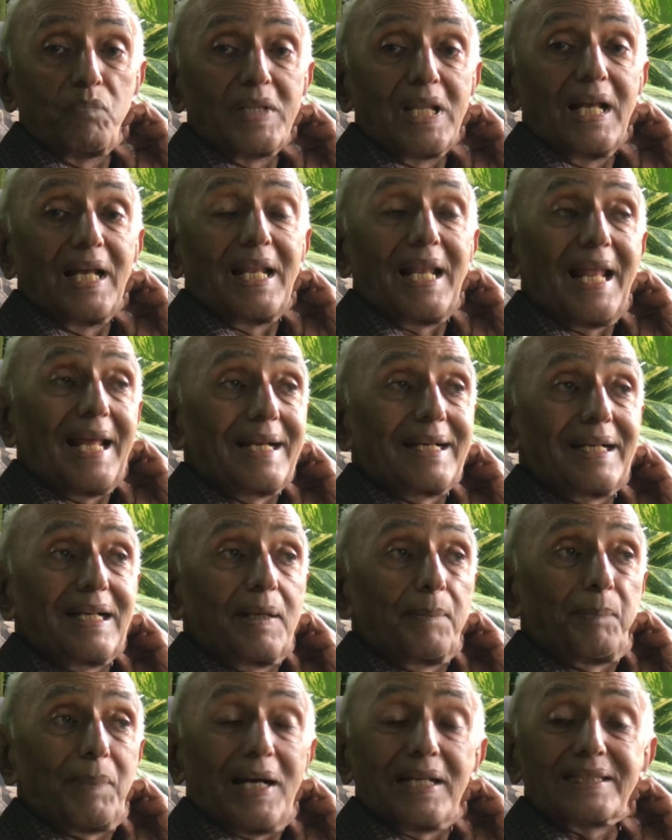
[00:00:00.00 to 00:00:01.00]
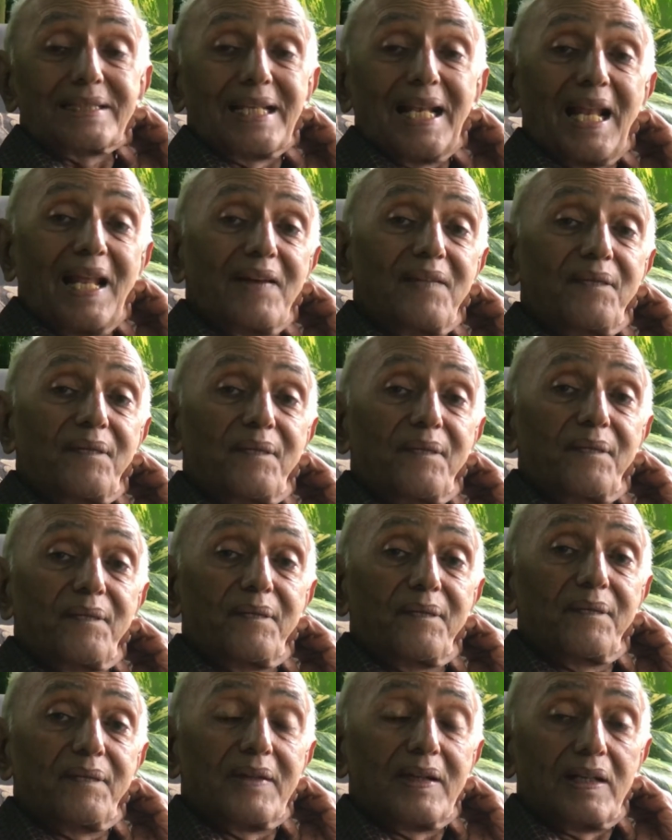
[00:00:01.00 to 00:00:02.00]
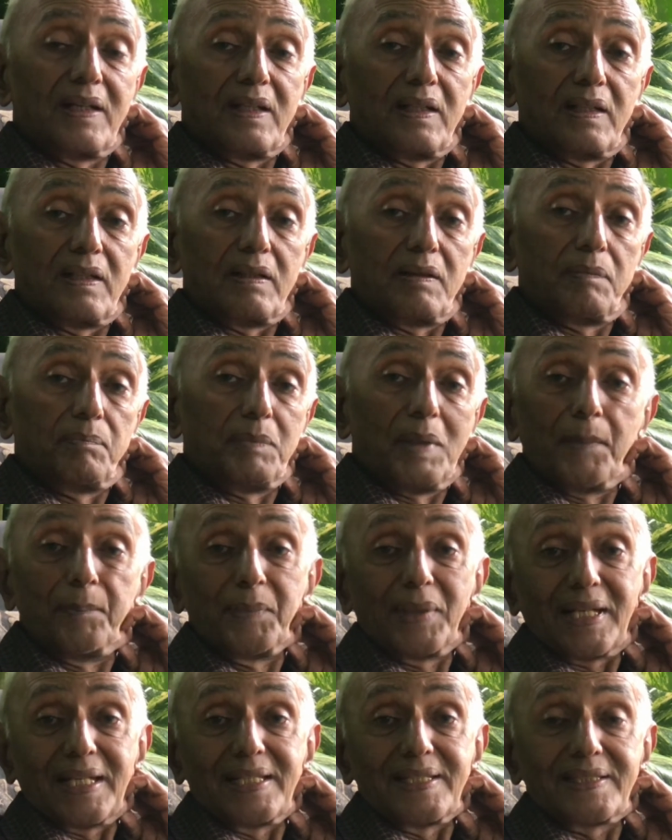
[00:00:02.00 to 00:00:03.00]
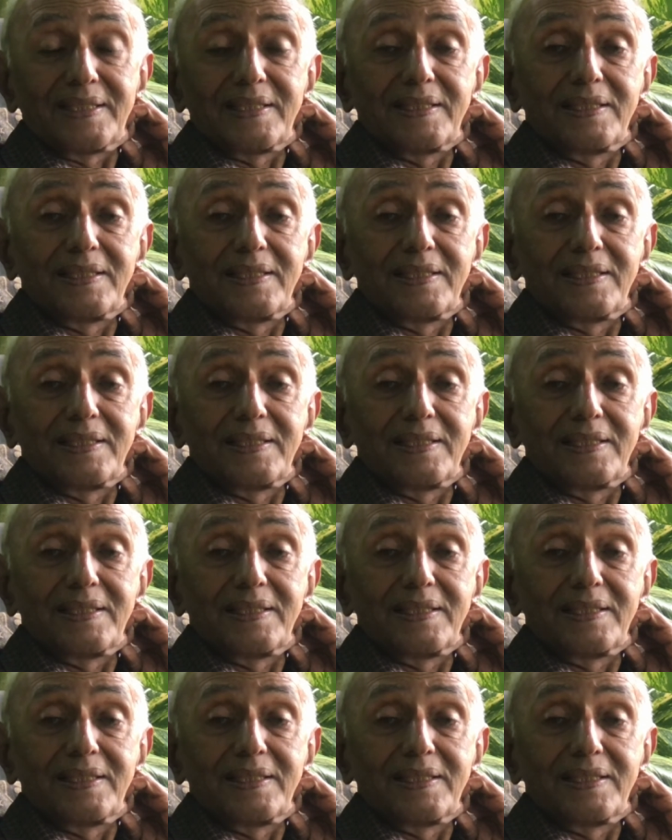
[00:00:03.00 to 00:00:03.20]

like past life memories